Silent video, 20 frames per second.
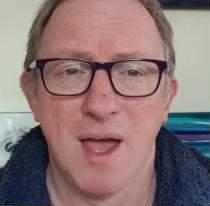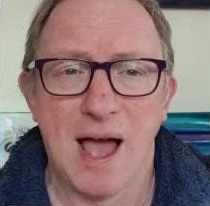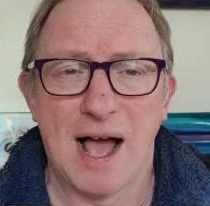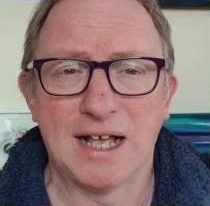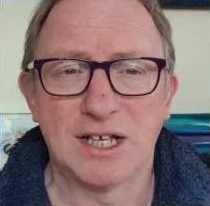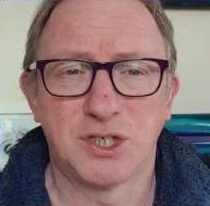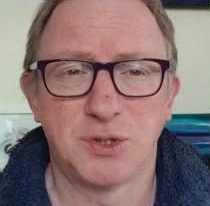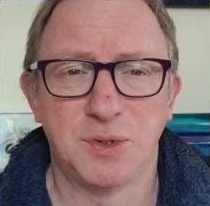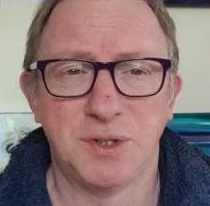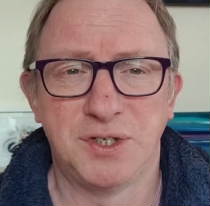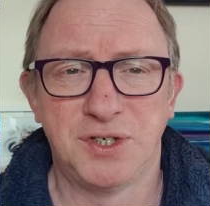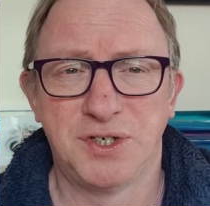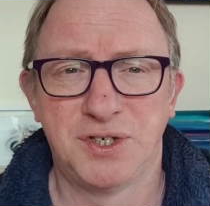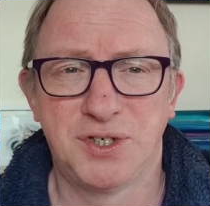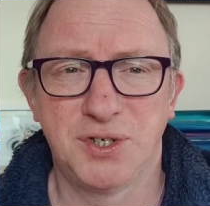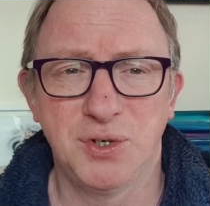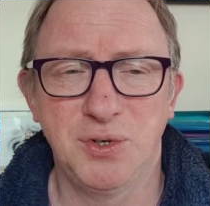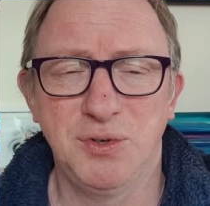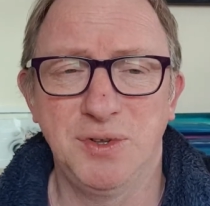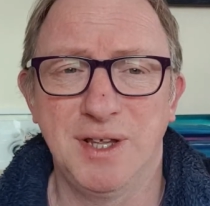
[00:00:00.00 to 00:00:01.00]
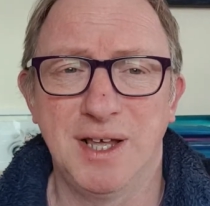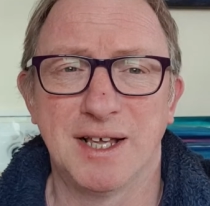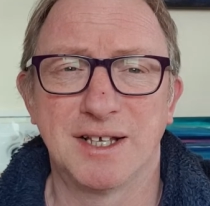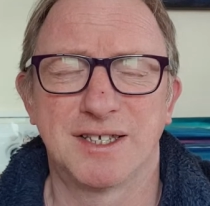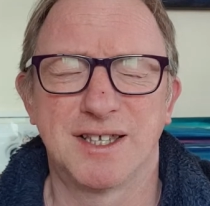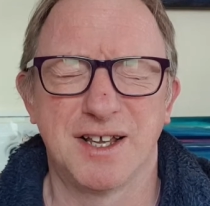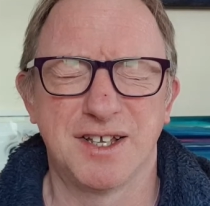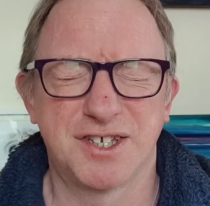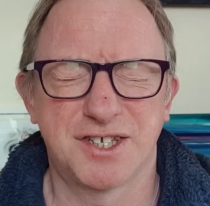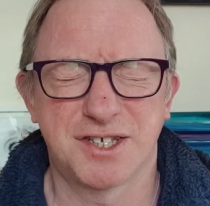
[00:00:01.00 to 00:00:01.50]
As we do this,
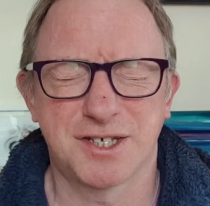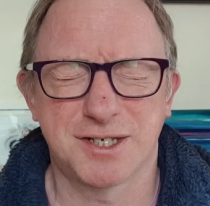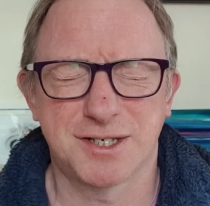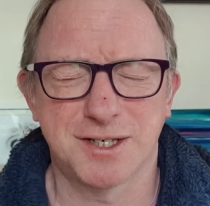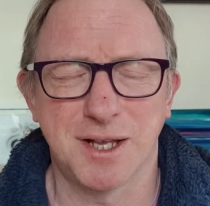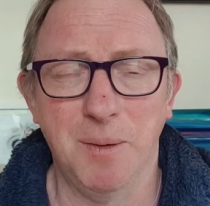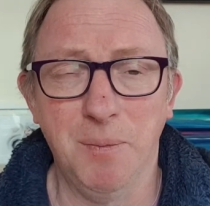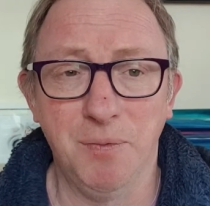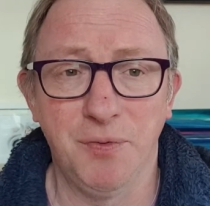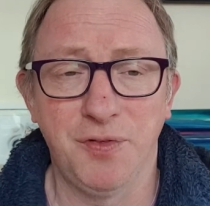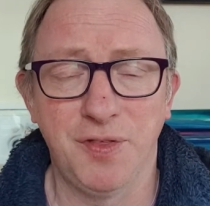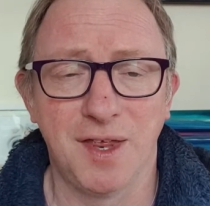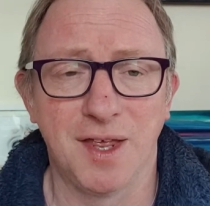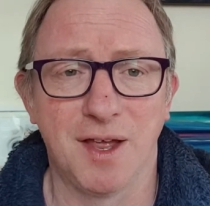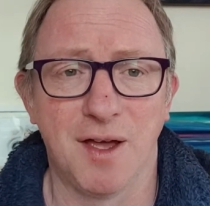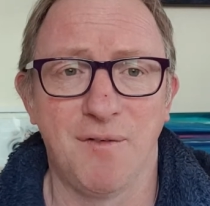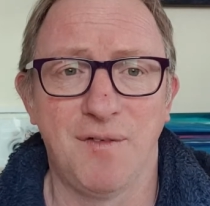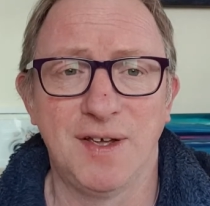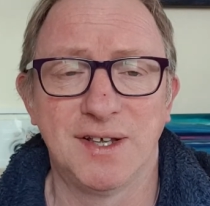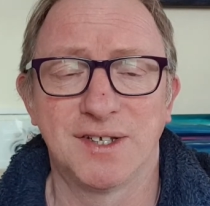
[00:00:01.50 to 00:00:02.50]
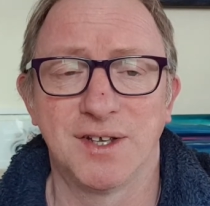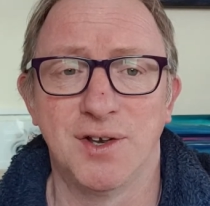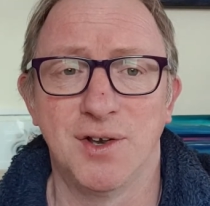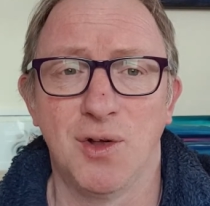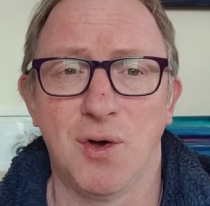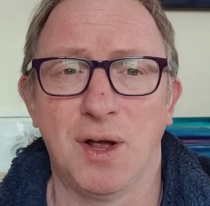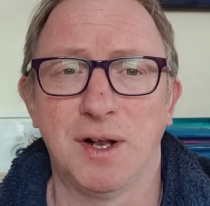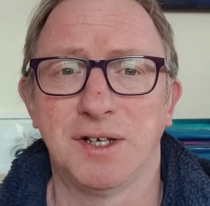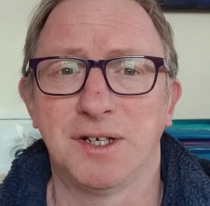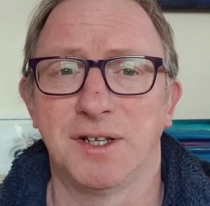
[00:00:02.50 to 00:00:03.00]
there's something of his
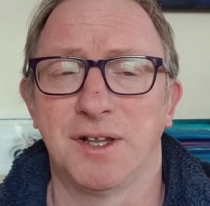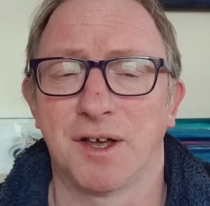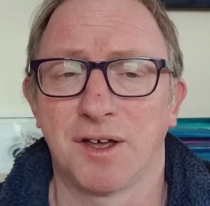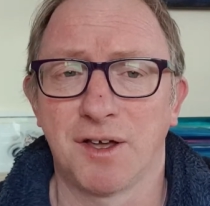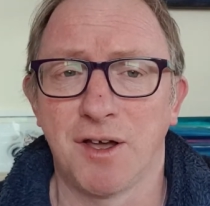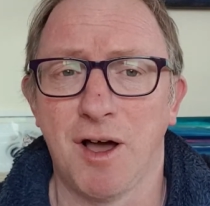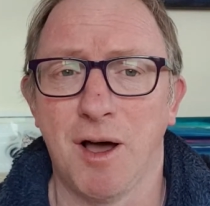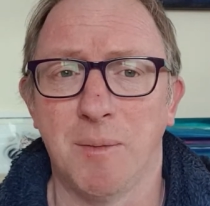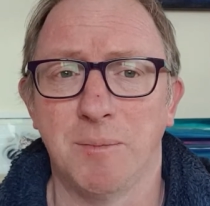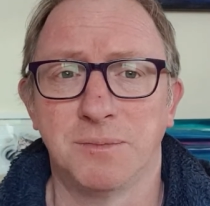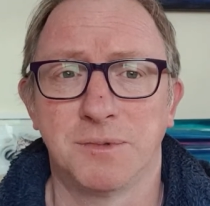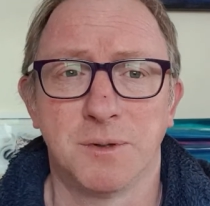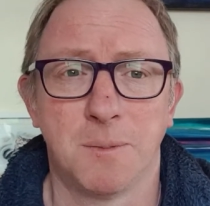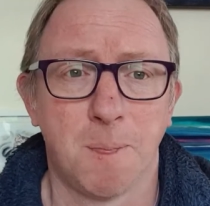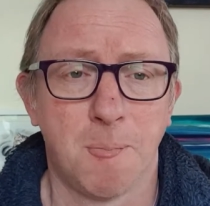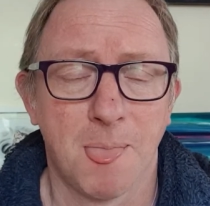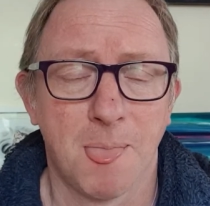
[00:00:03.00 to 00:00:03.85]
anointing that comes